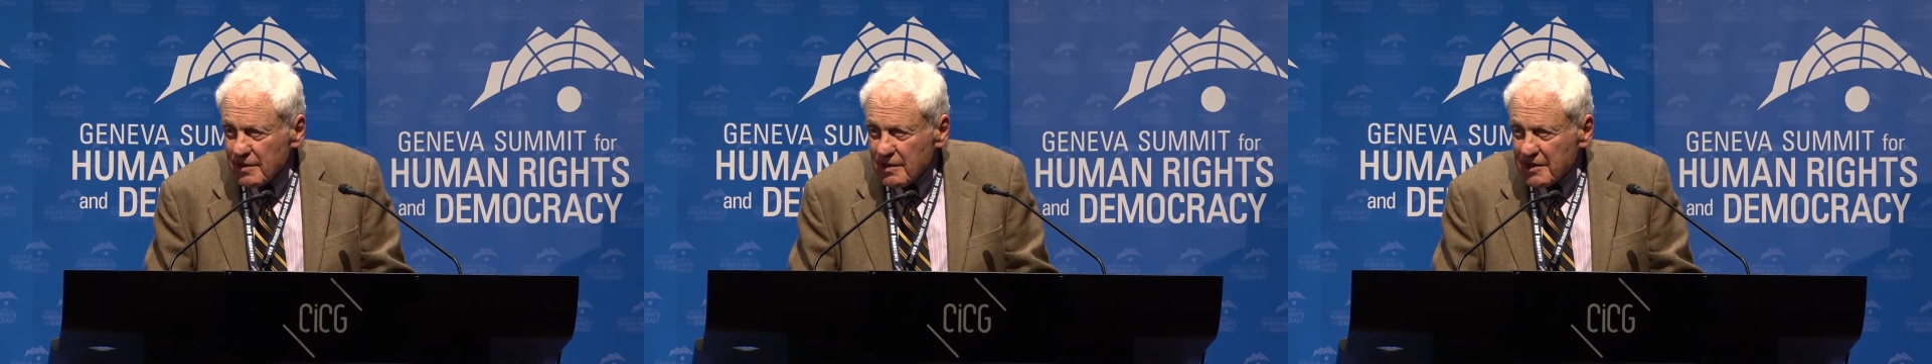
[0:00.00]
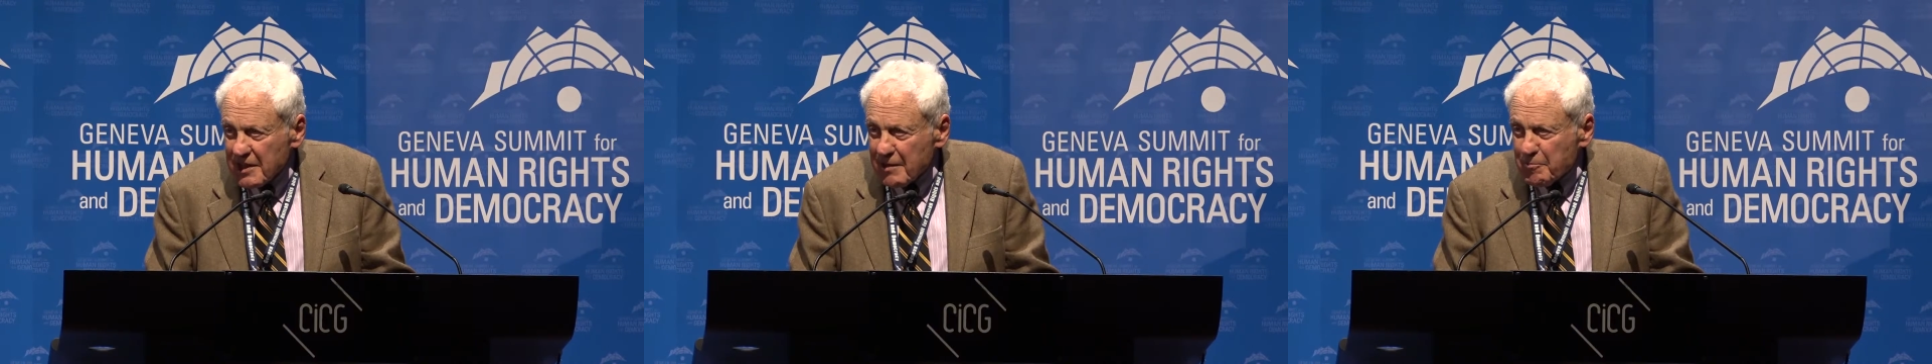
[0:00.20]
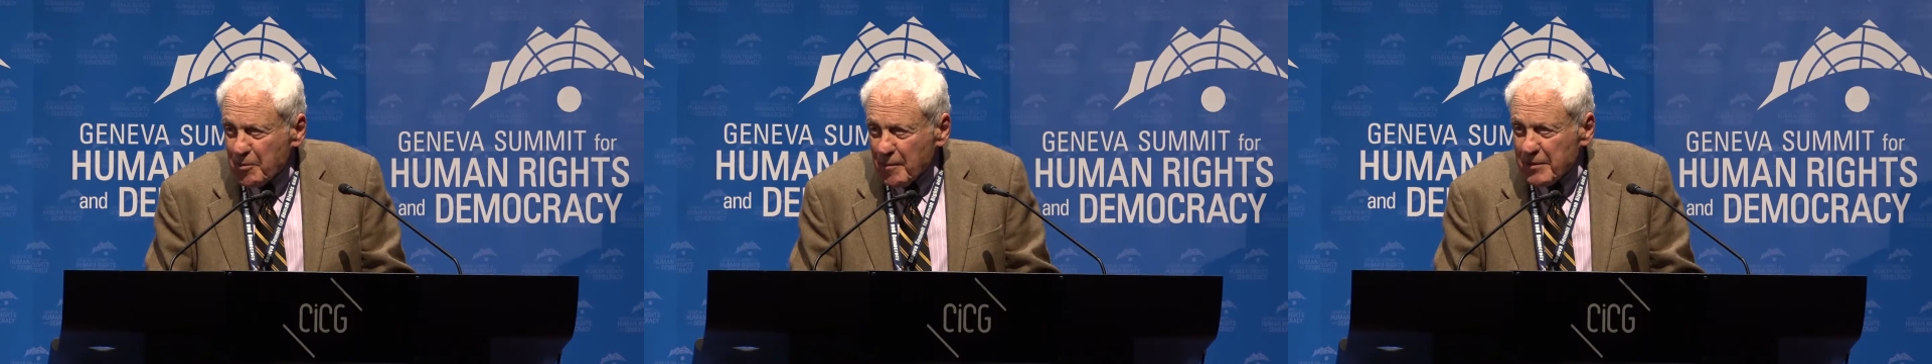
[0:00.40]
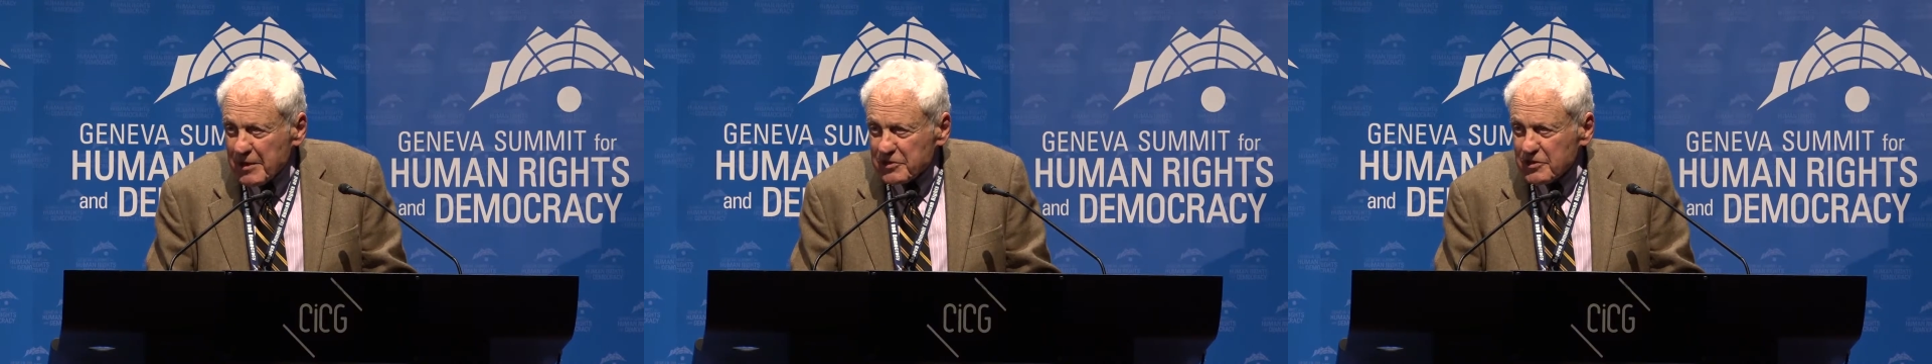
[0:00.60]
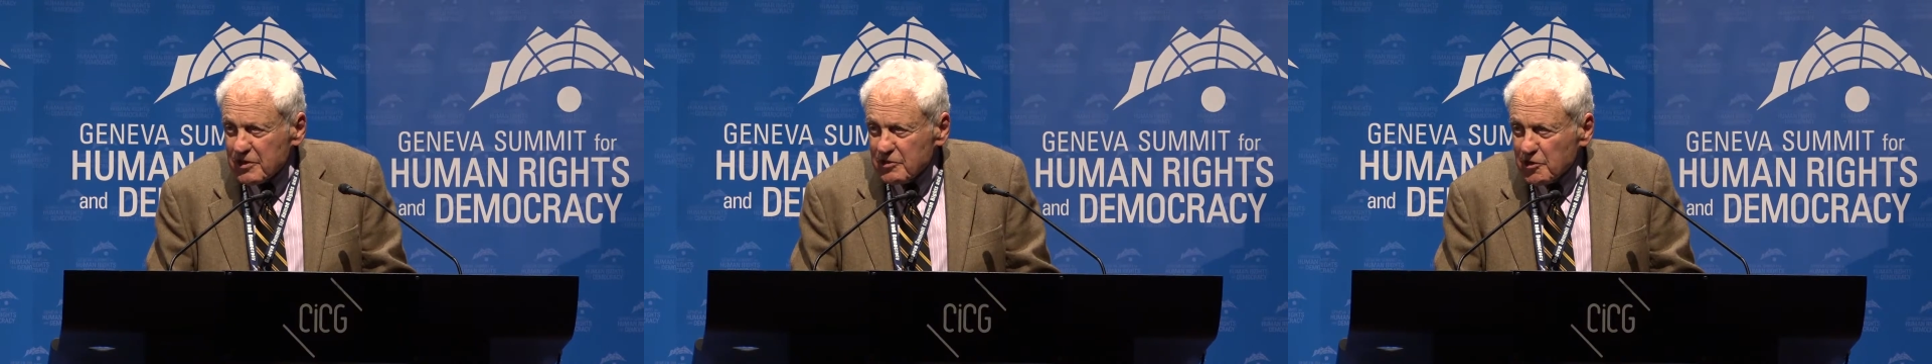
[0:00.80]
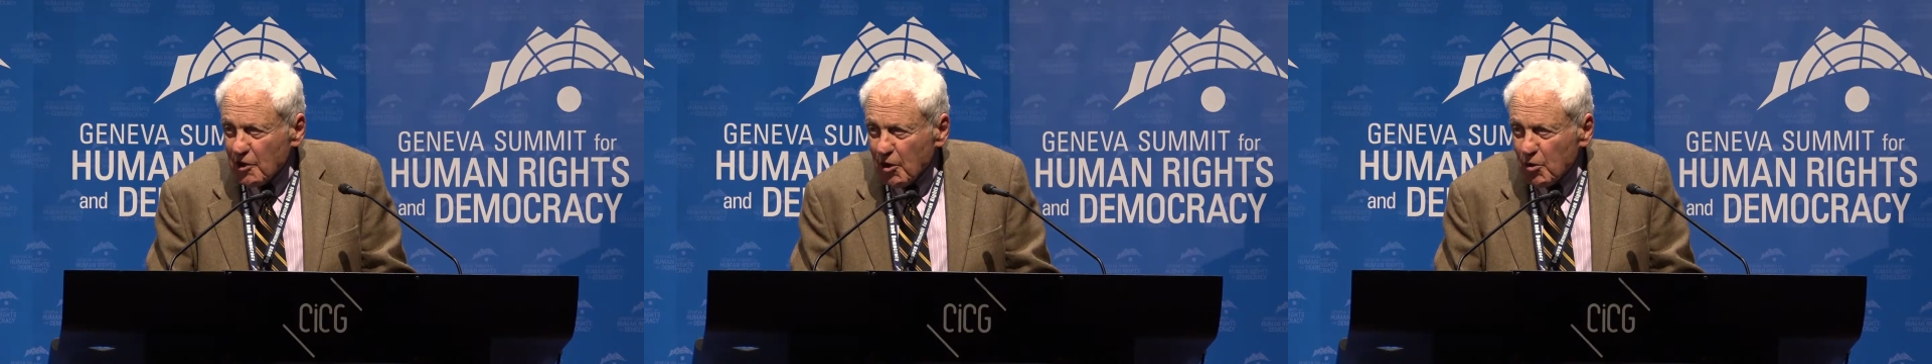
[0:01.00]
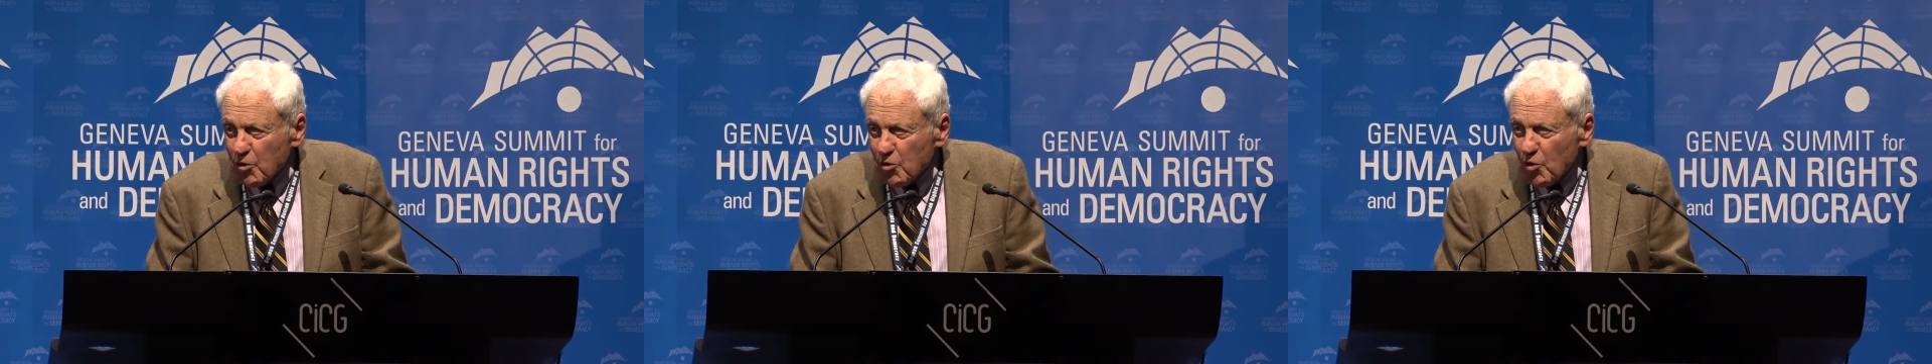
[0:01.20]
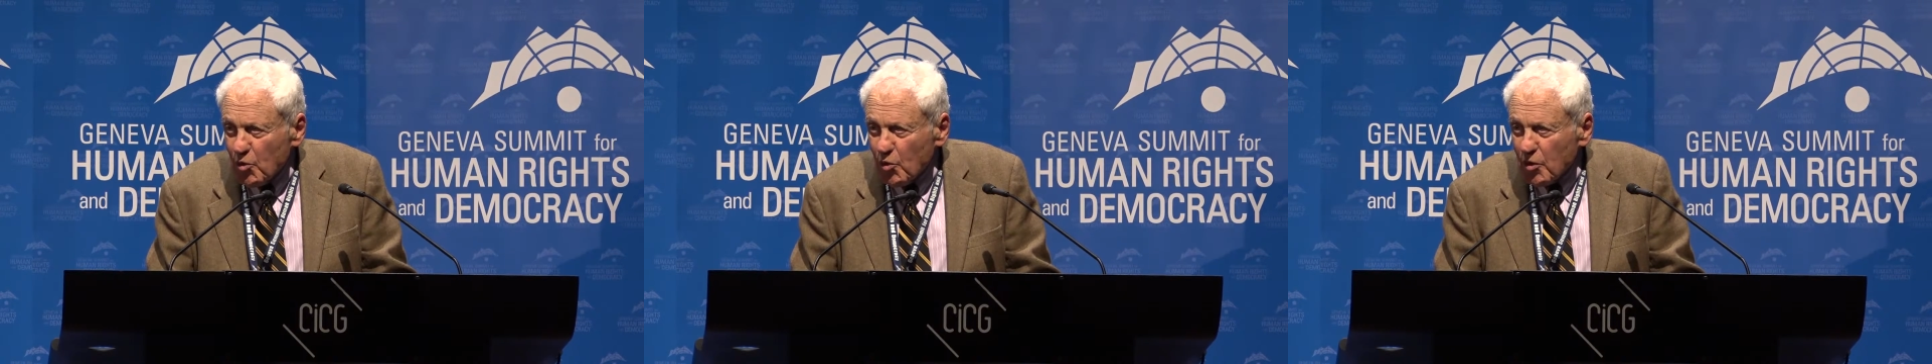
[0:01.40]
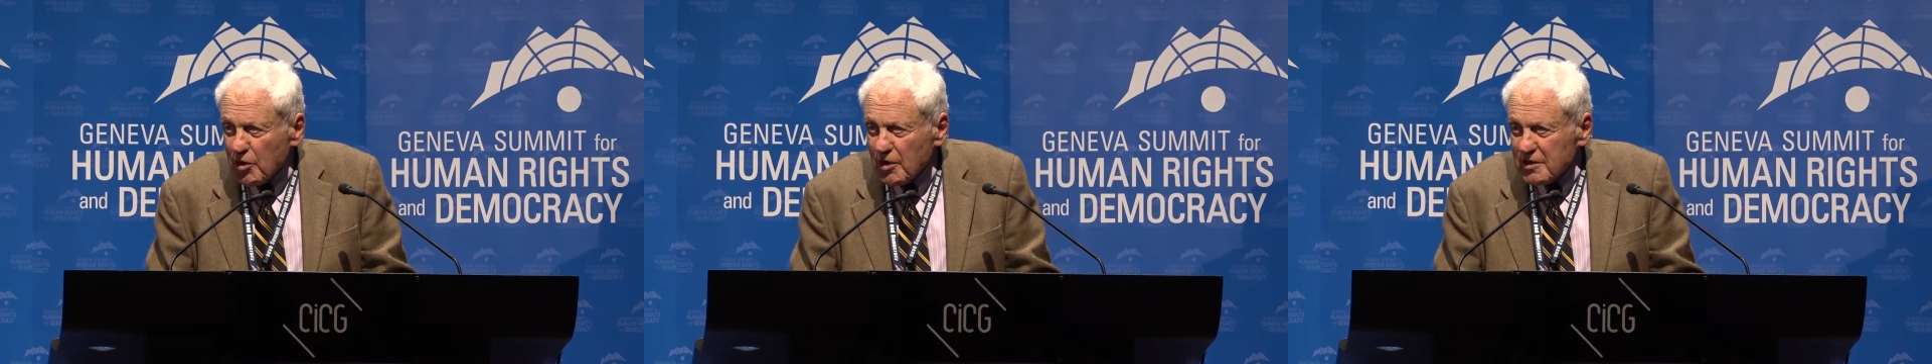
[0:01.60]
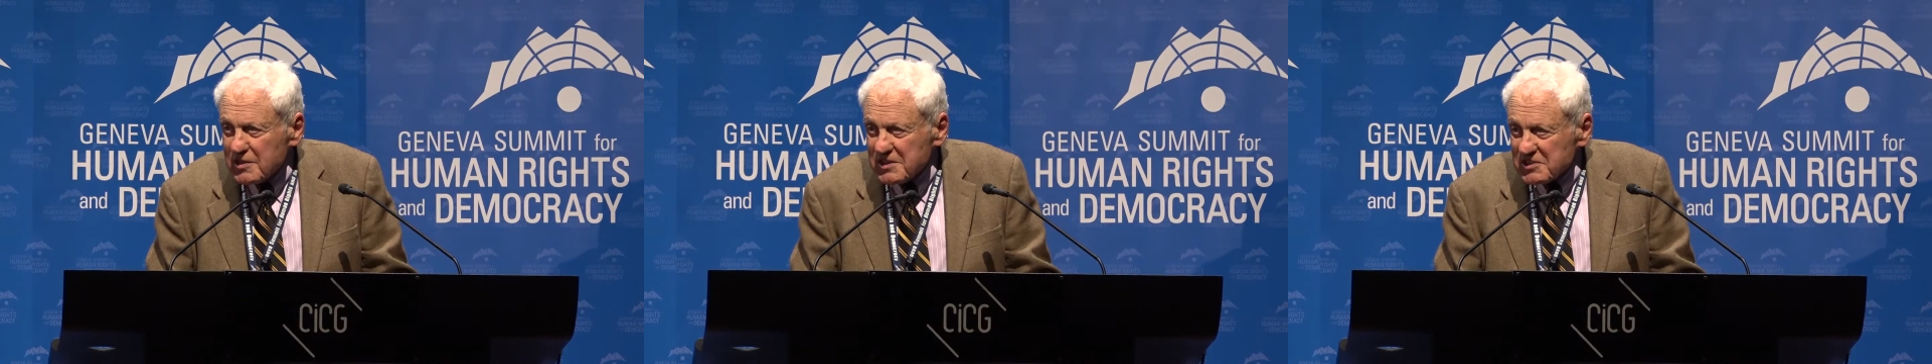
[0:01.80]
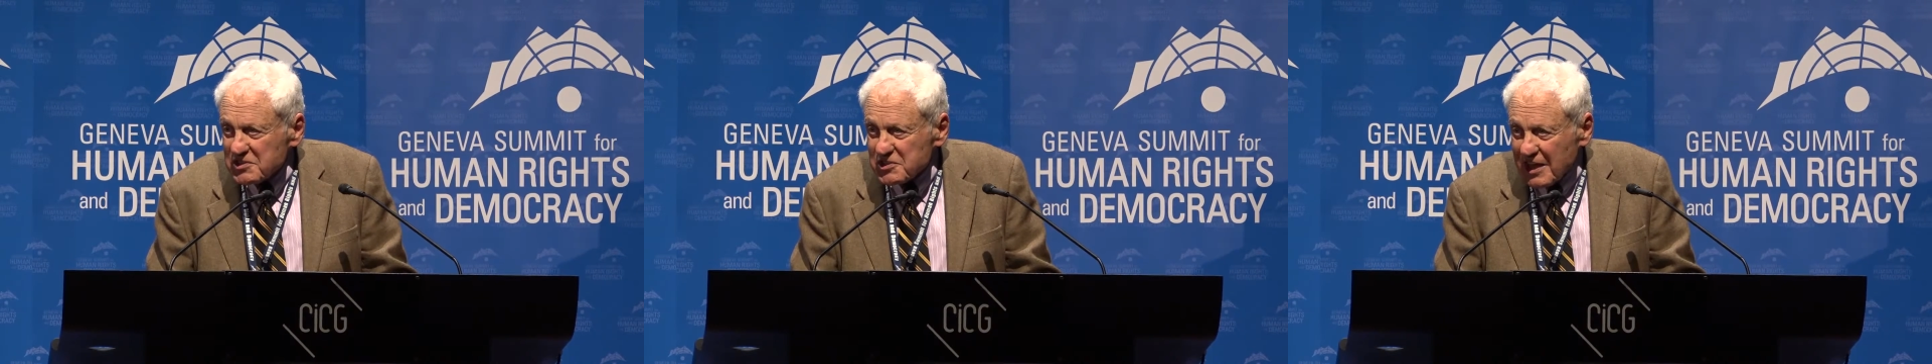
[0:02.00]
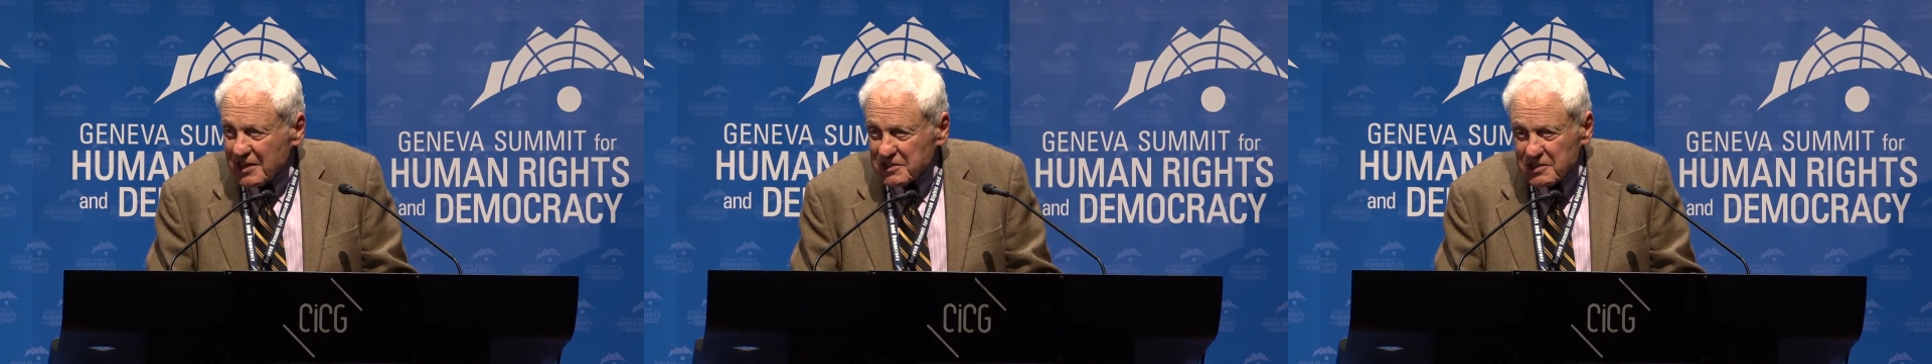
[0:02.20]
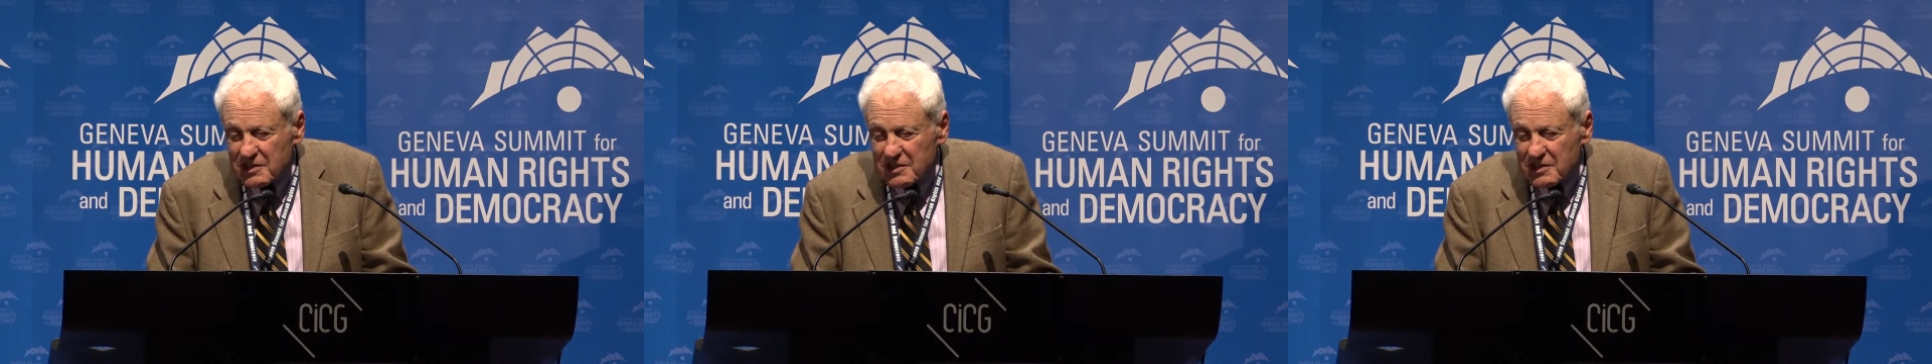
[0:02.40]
They permit no dissent.